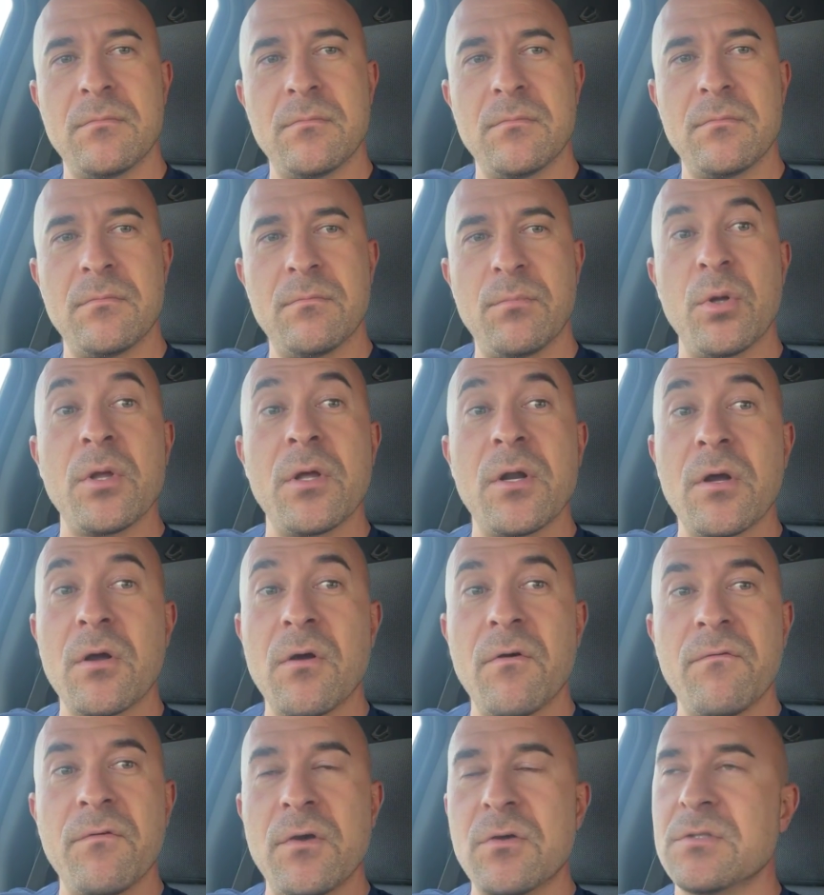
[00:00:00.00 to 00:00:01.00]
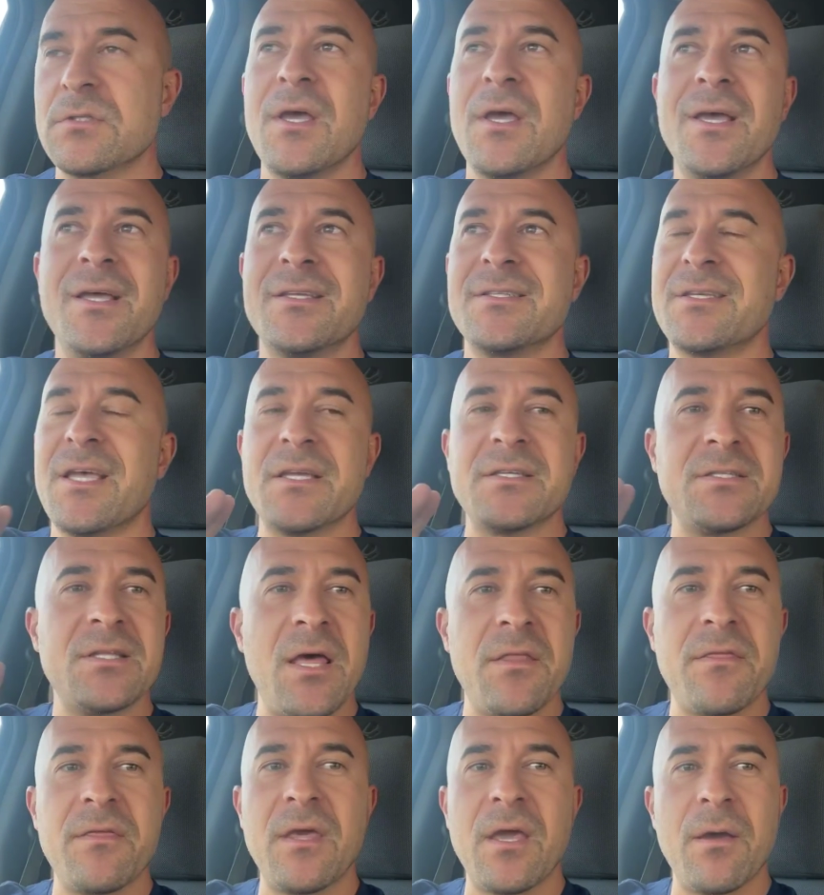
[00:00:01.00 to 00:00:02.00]
Political views. Says
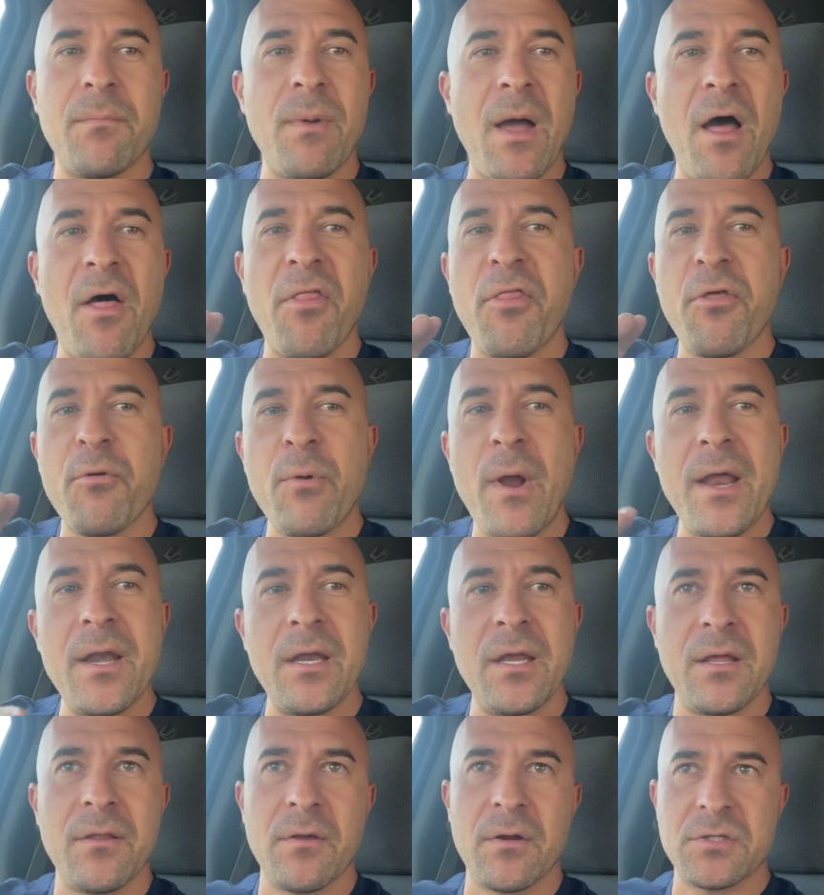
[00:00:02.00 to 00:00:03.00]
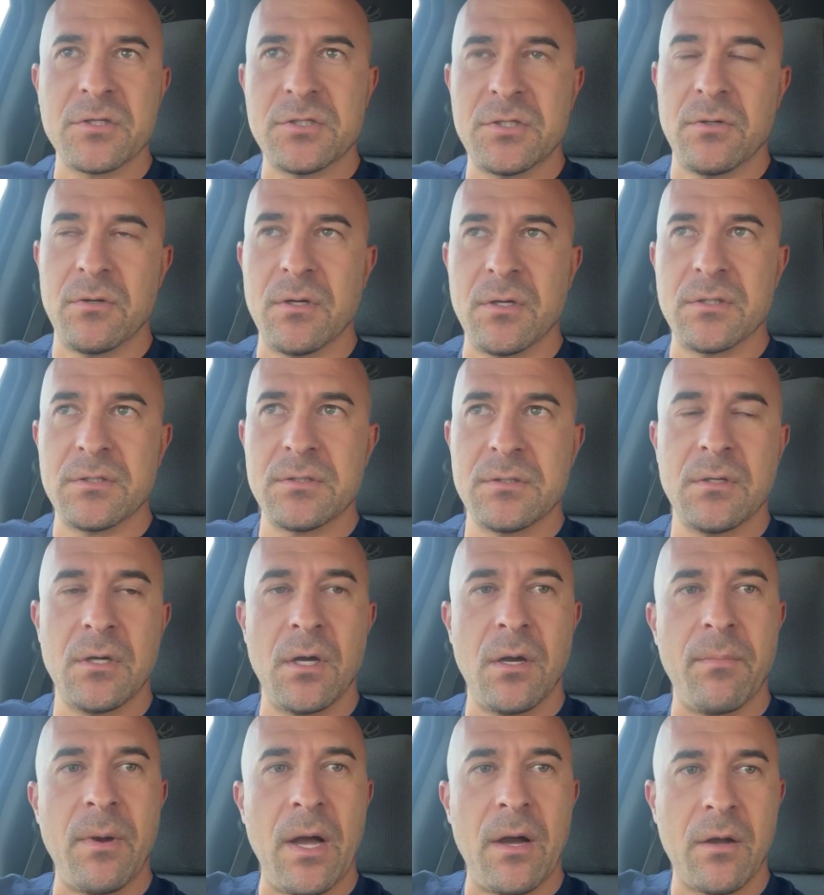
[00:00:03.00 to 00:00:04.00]
nothing about threatening their students
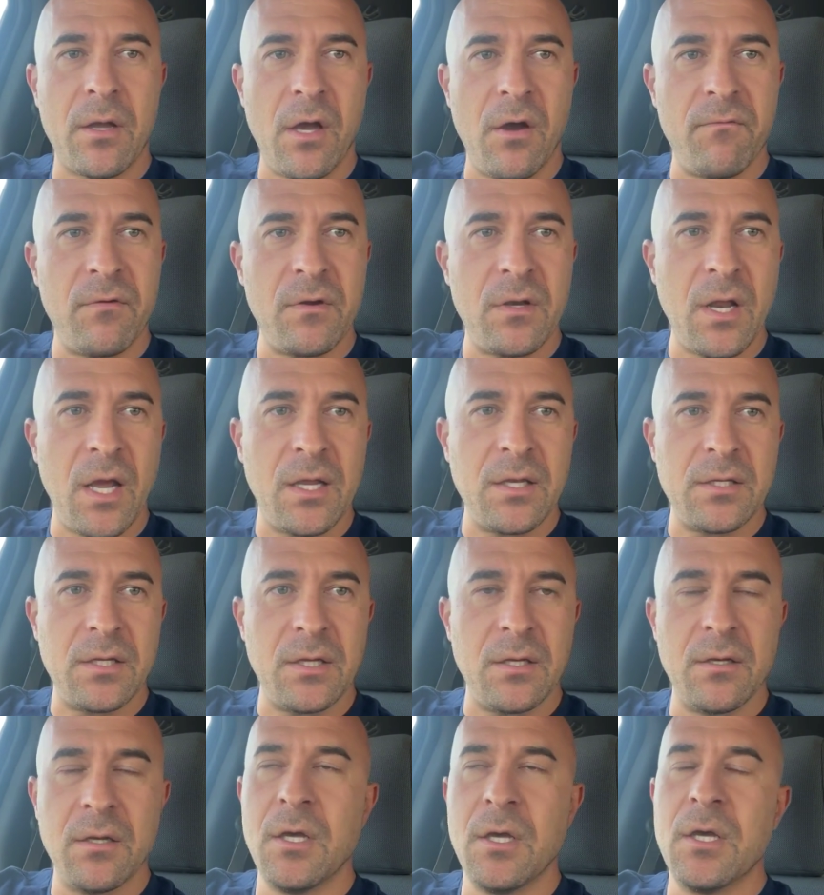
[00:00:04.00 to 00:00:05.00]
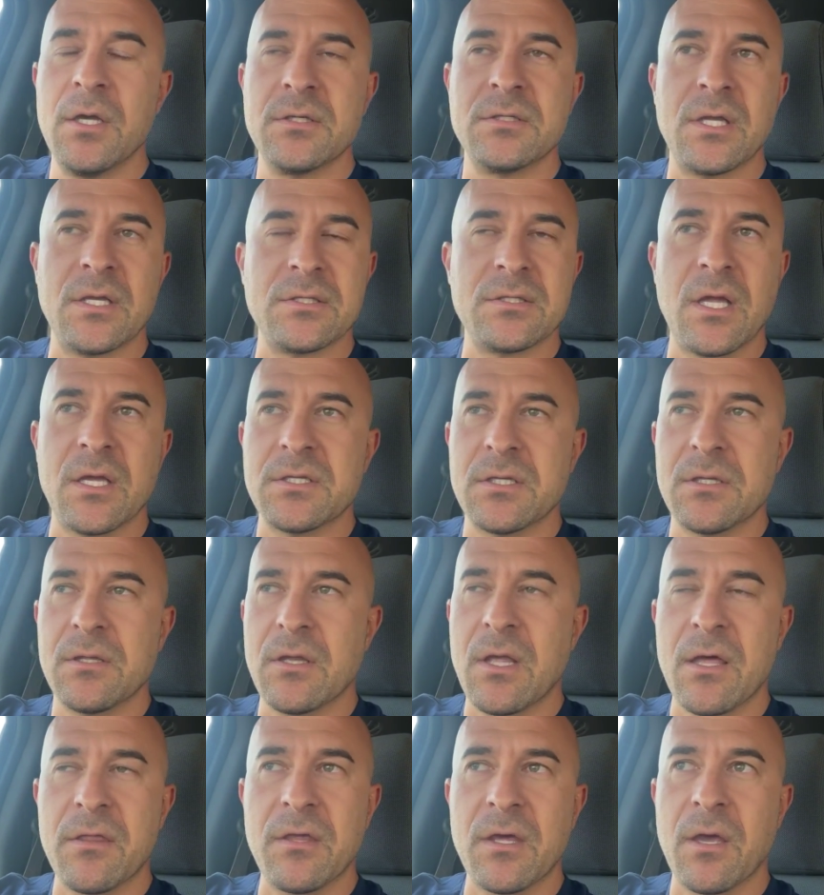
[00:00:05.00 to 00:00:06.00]
about COVID-19. Says
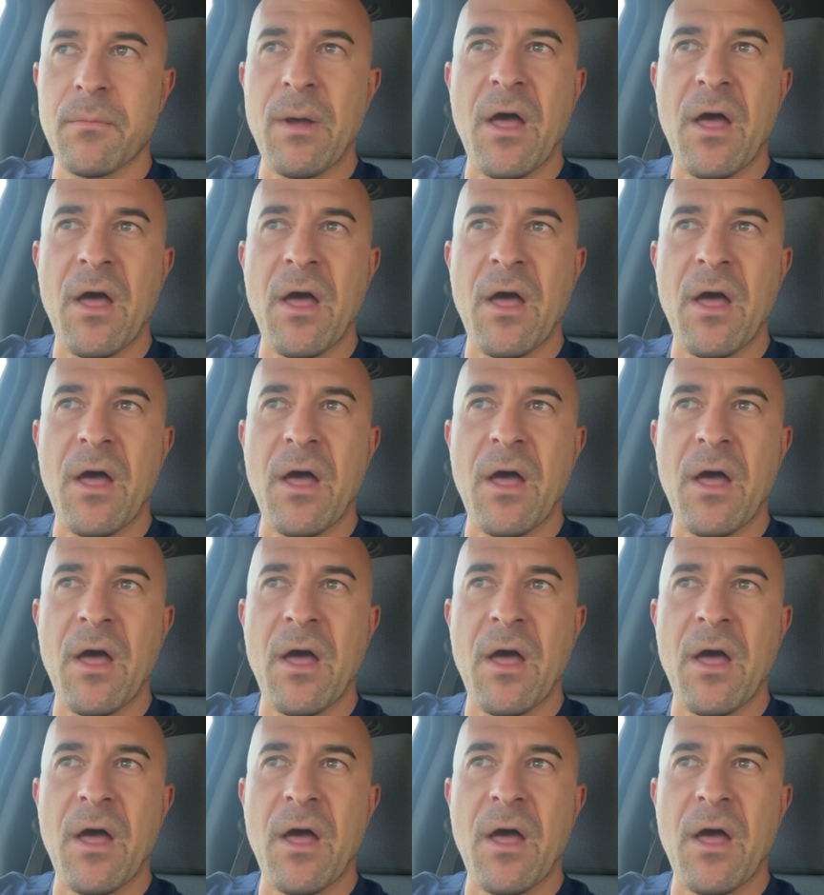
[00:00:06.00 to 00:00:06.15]
nothing about